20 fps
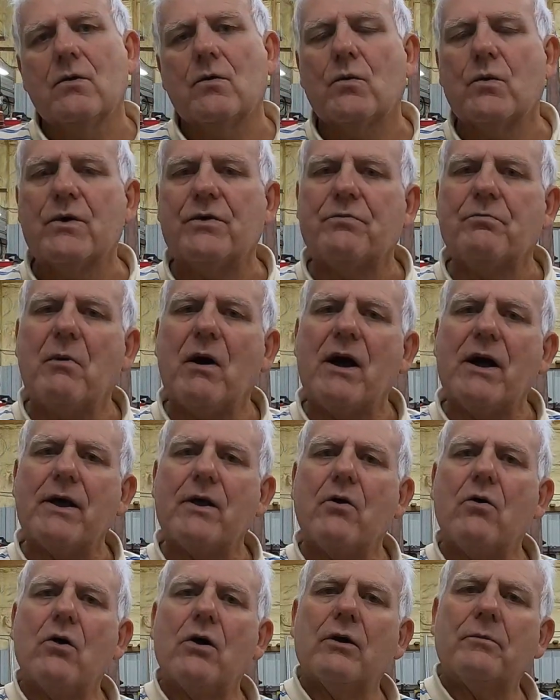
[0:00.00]
with
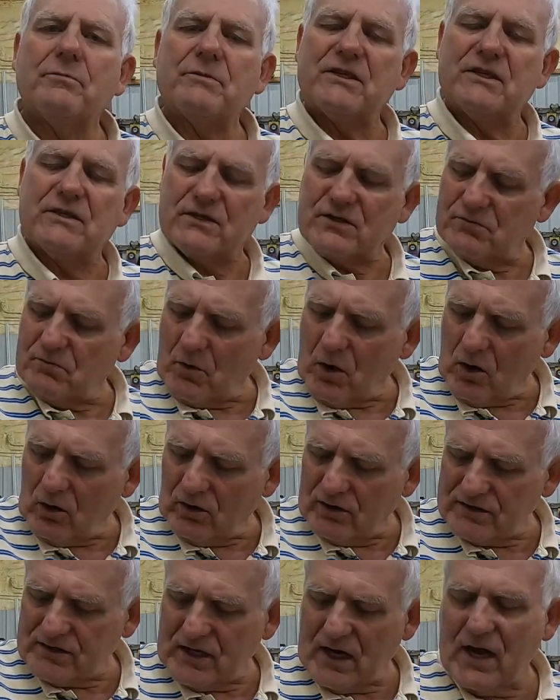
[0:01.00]
my arms as
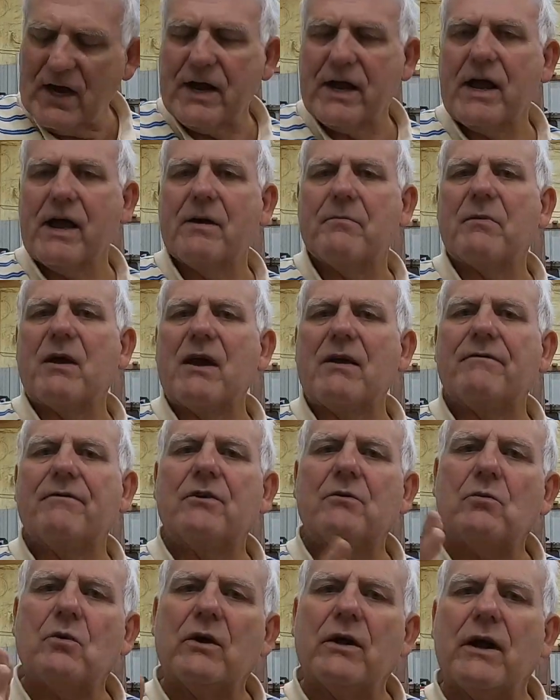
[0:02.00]
small as I am,
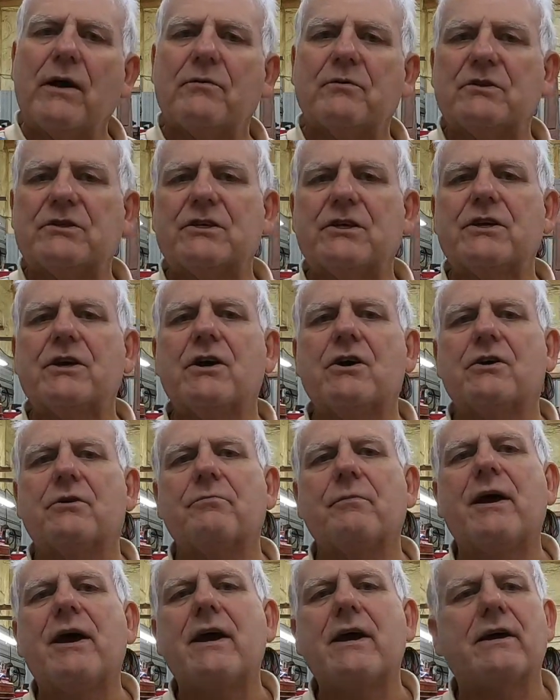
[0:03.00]
even when I was a
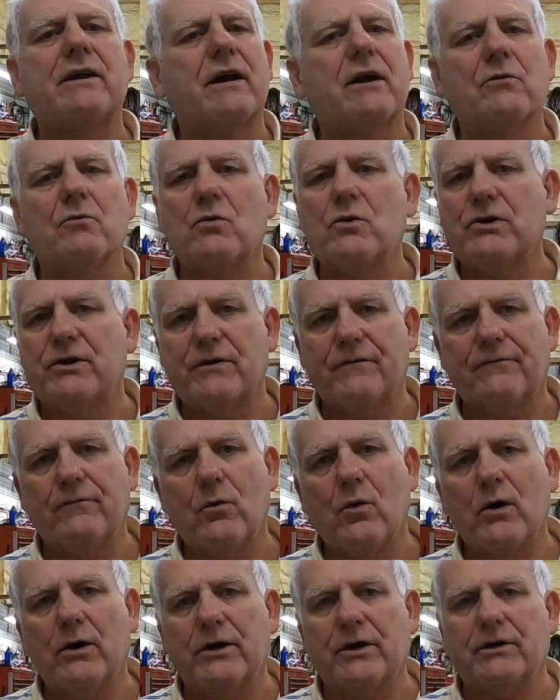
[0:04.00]
young man, I wouldn't have
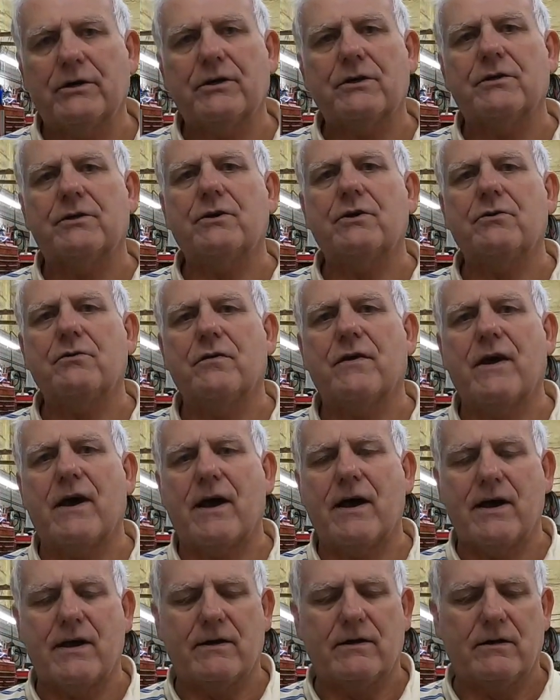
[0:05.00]
wanted to do
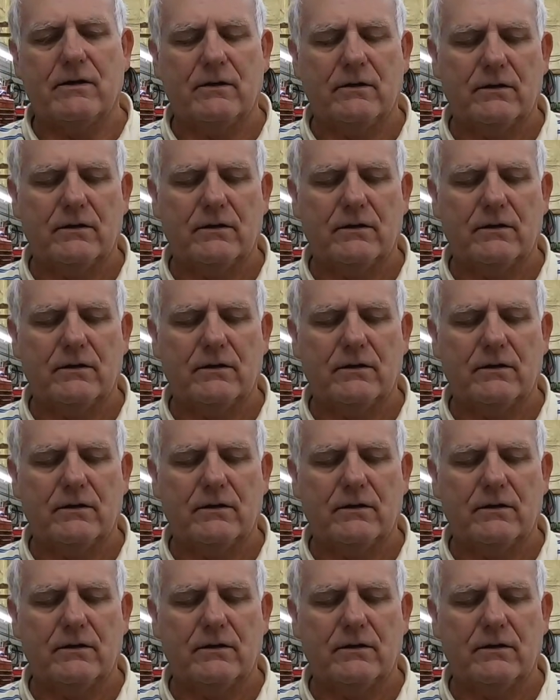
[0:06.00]
that.